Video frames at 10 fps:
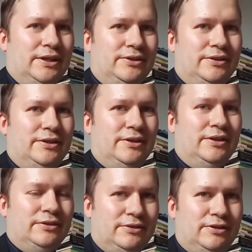And
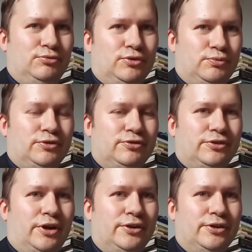this was what
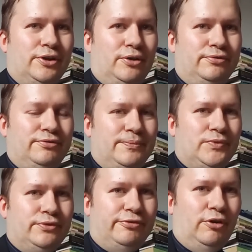started off
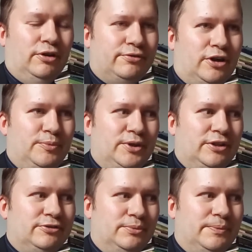the fall of
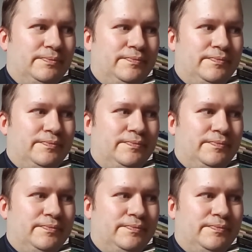communism.